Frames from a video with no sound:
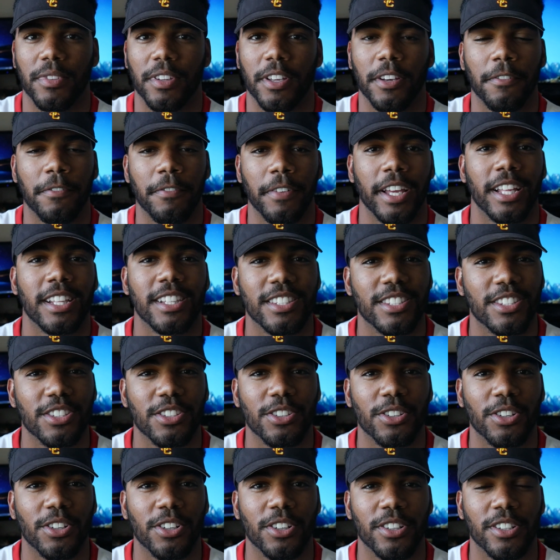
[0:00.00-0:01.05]
events
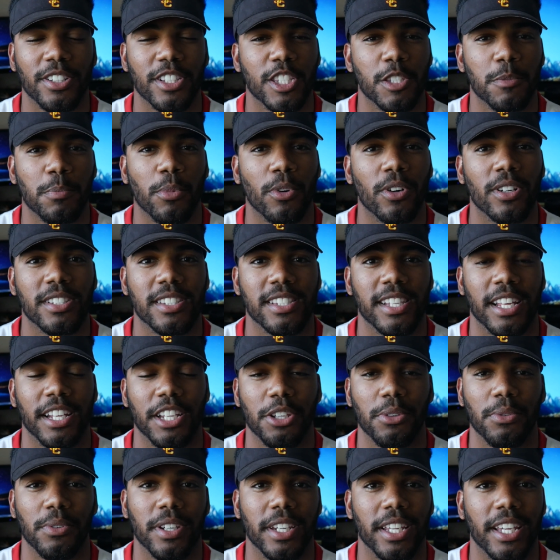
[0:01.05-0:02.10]
or sports that
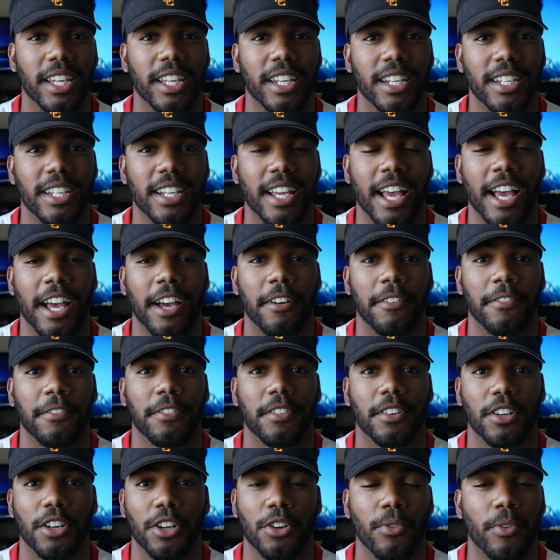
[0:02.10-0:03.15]
you need to
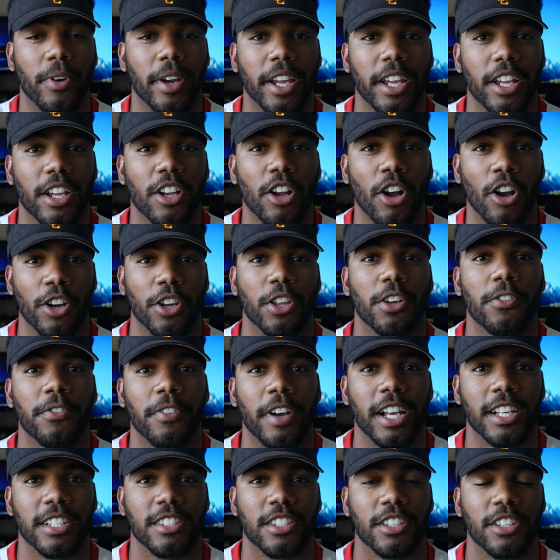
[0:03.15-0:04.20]
have great
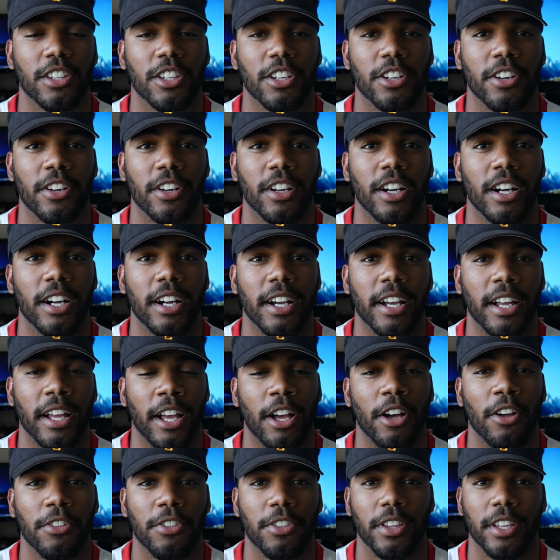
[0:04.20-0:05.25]
cardiovascular
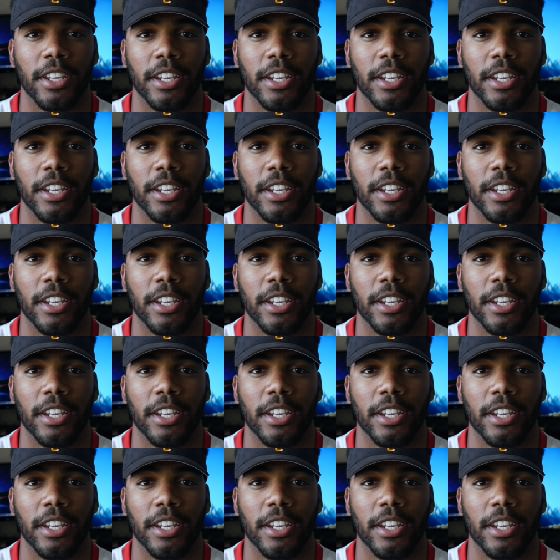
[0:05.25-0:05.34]
health